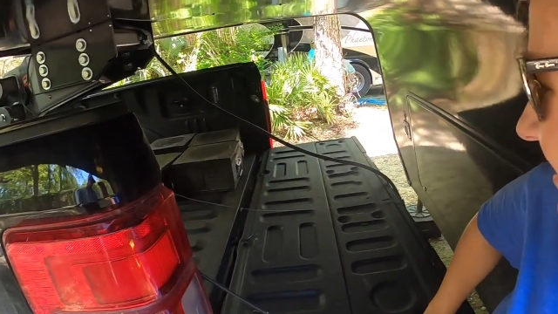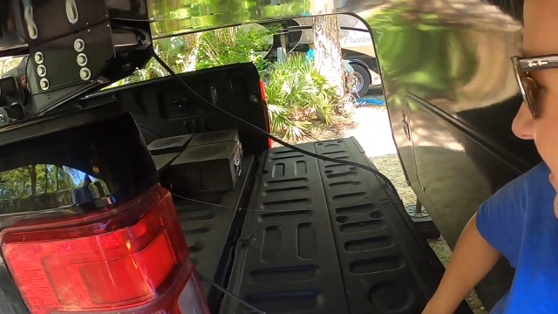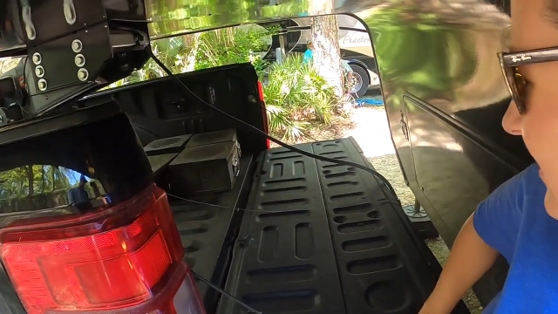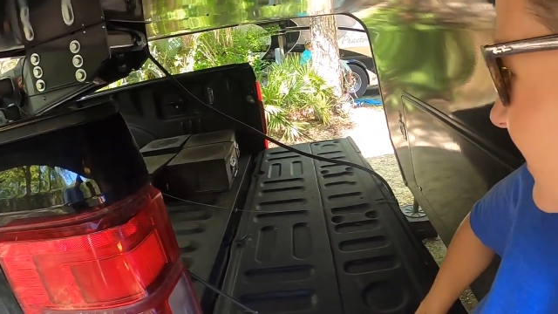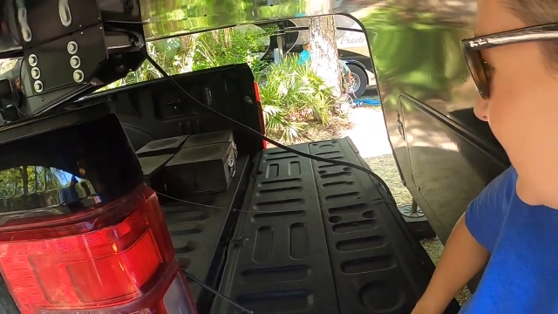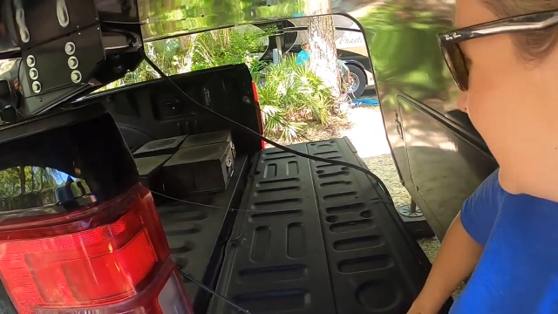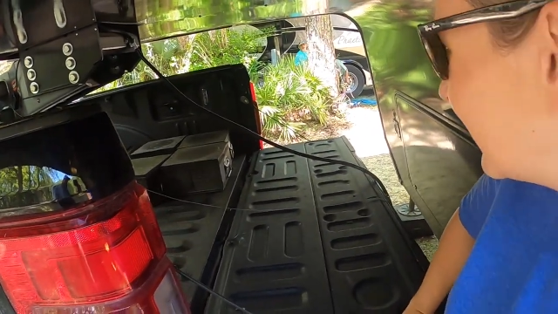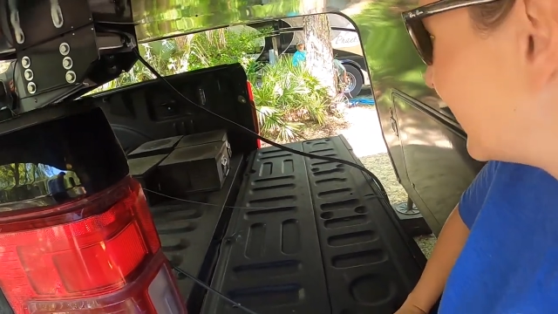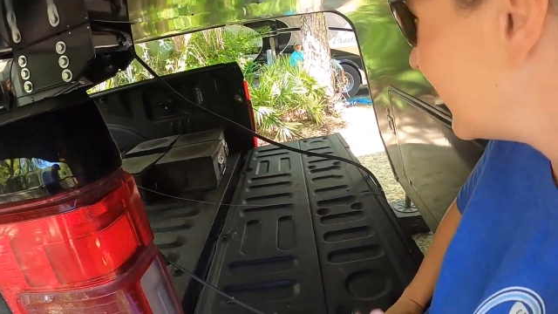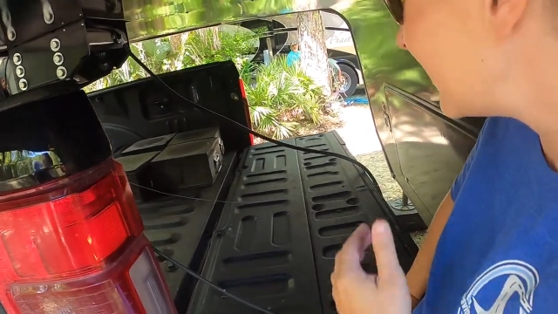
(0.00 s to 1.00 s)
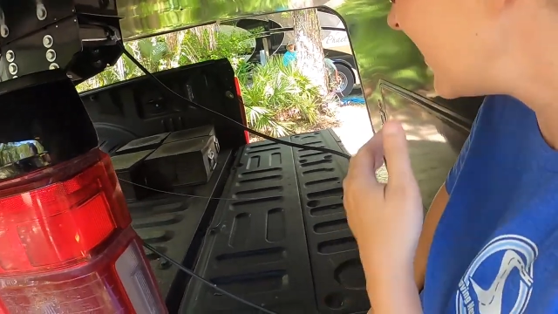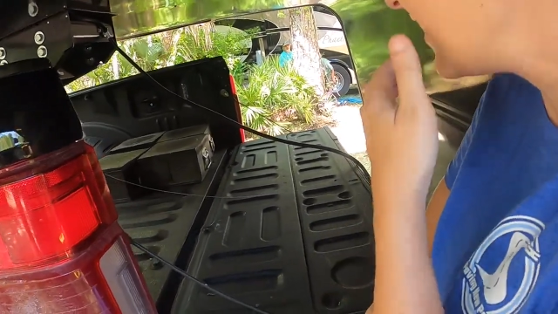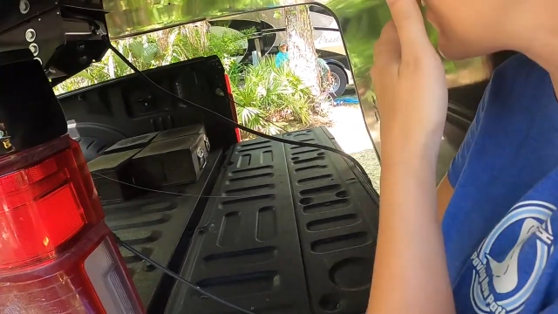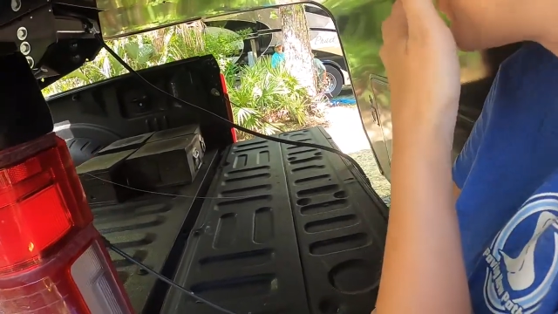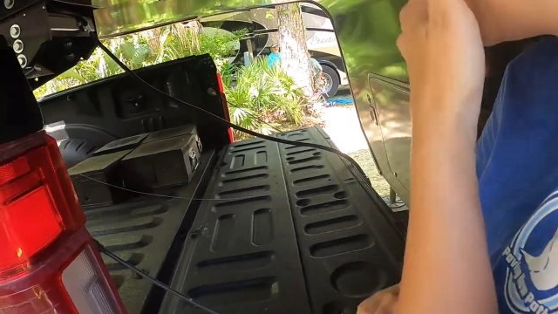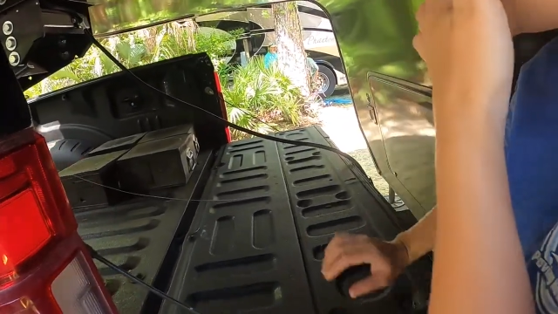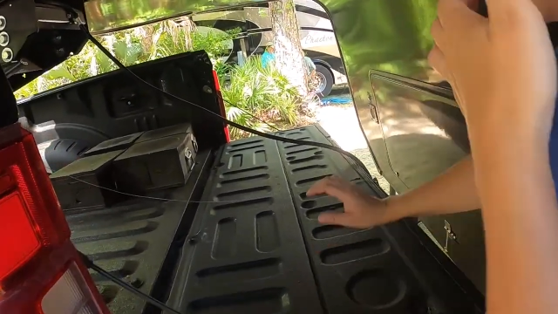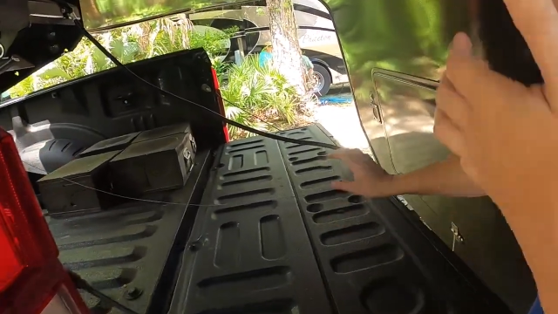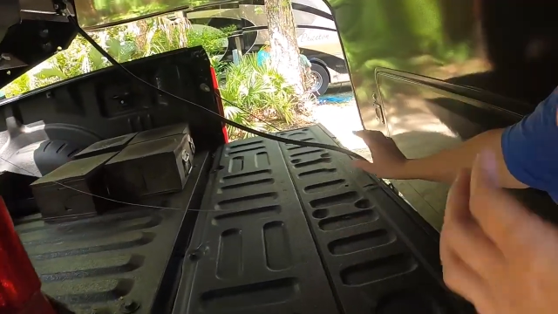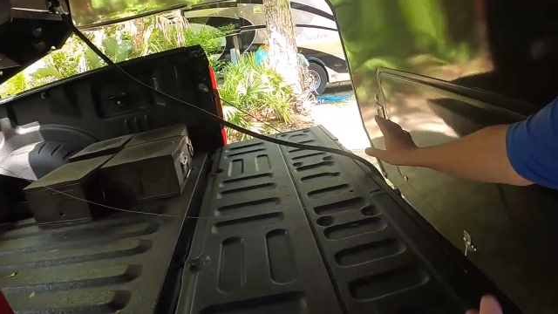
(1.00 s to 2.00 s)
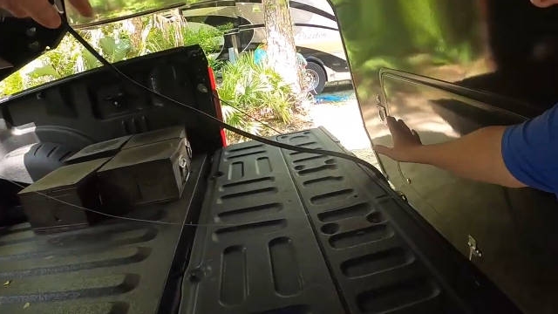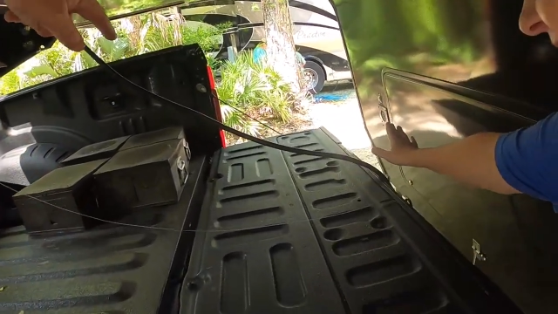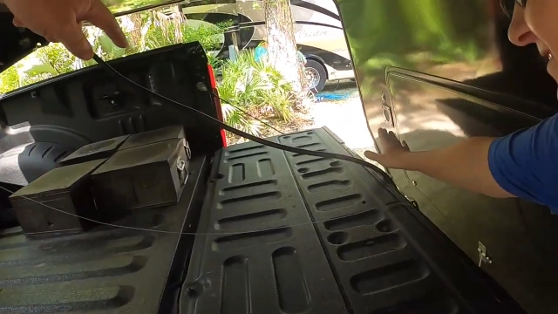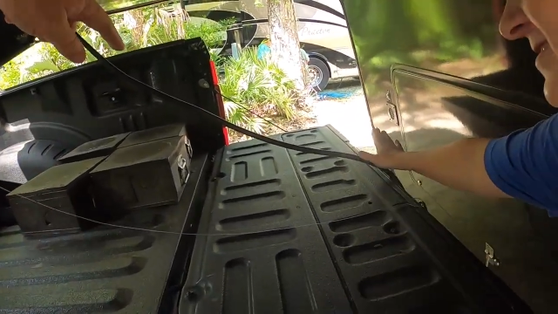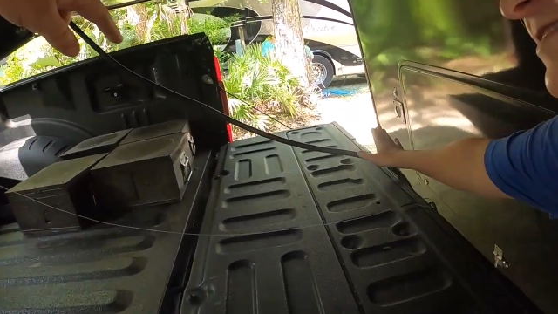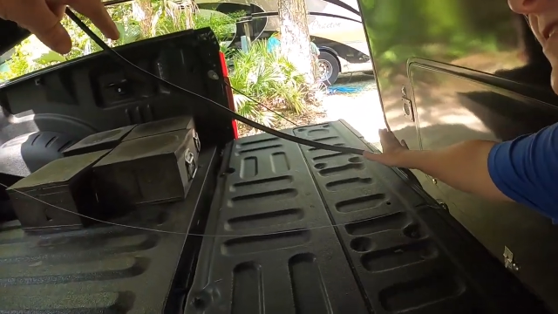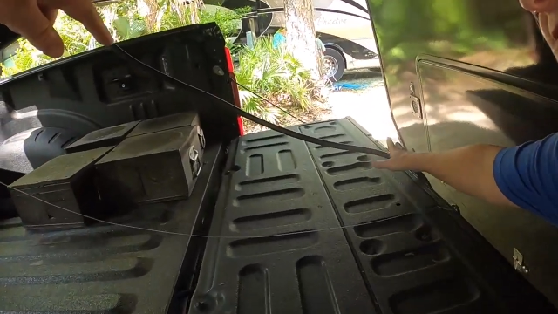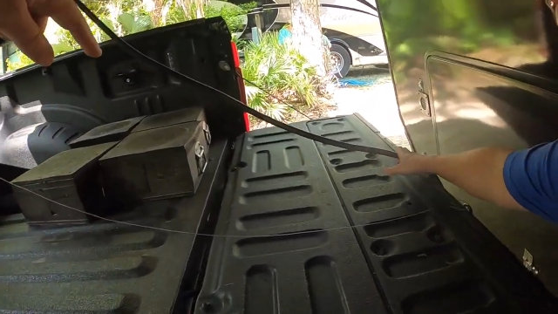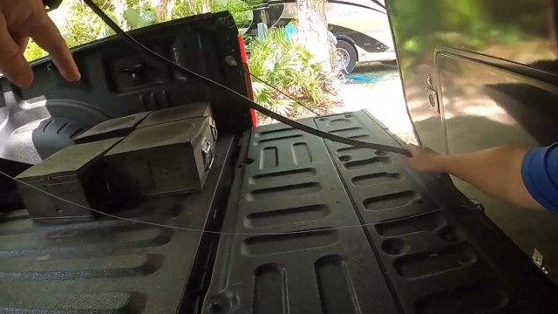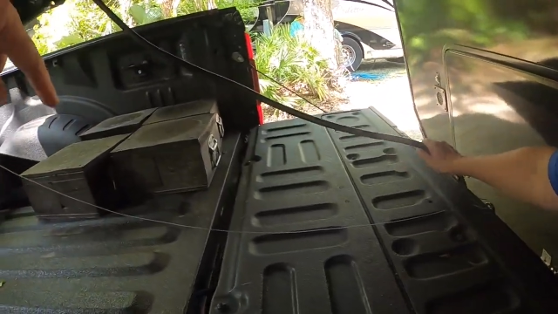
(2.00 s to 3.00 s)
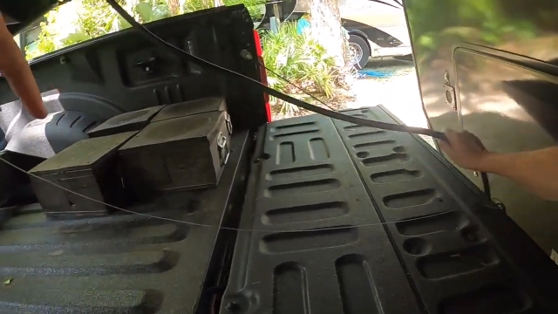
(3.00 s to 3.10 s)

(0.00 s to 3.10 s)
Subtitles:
(no speaker visible)